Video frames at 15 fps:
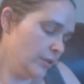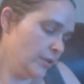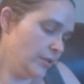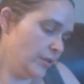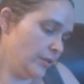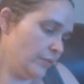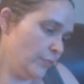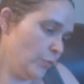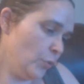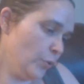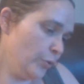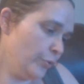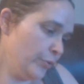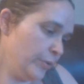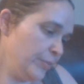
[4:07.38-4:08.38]
just says
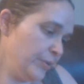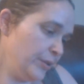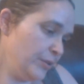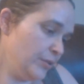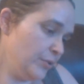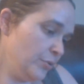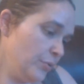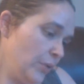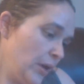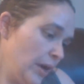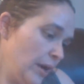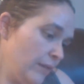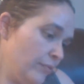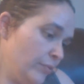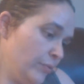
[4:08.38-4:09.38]
four, three piece, two and a
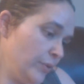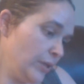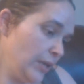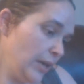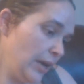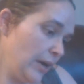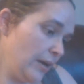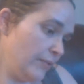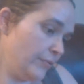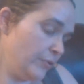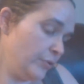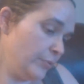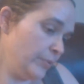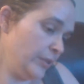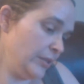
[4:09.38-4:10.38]
half, three and a half,
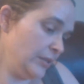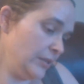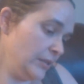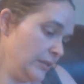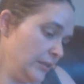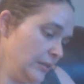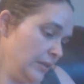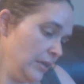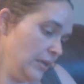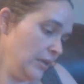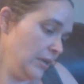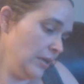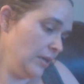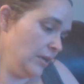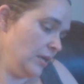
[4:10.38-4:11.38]
two pieces,
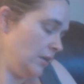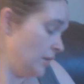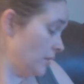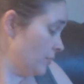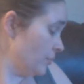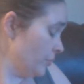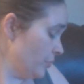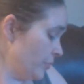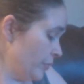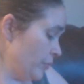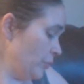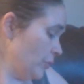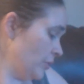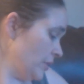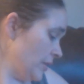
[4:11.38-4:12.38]
two and three
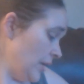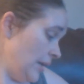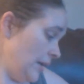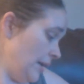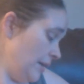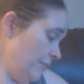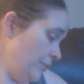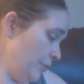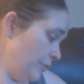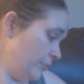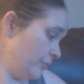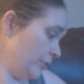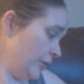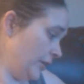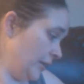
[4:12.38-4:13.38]
fourths. I have no
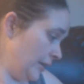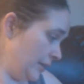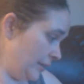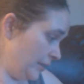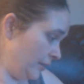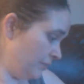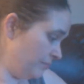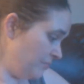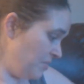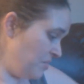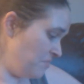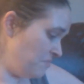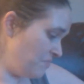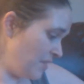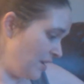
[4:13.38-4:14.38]
freaking idea.
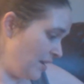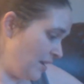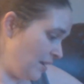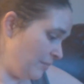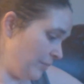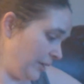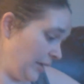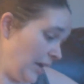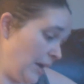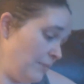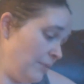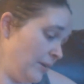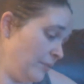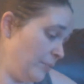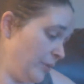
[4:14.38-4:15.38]
Like,
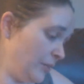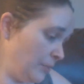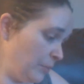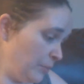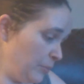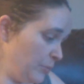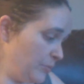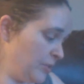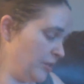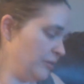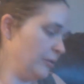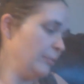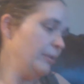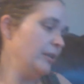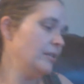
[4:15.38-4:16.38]
I might have picked up a poop ton
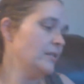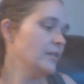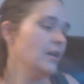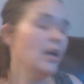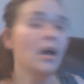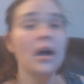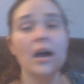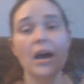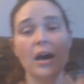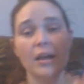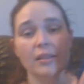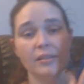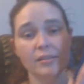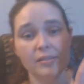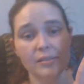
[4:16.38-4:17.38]
of Remnants.
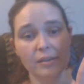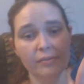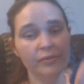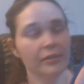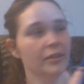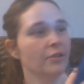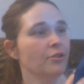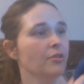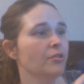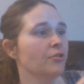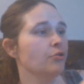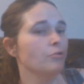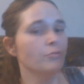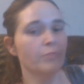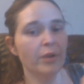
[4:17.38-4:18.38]
Uh, this is definitely
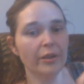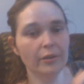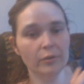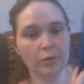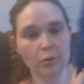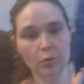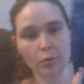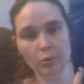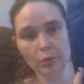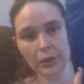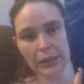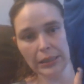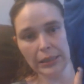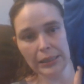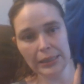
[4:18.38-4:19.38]
just your regular
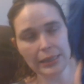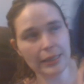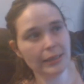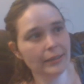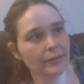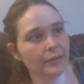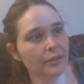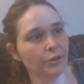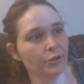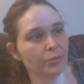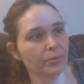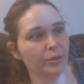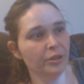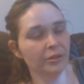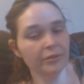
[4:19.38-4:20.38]
old knit
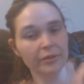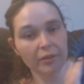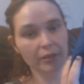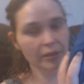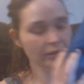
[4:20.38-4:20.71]
t-shirt material.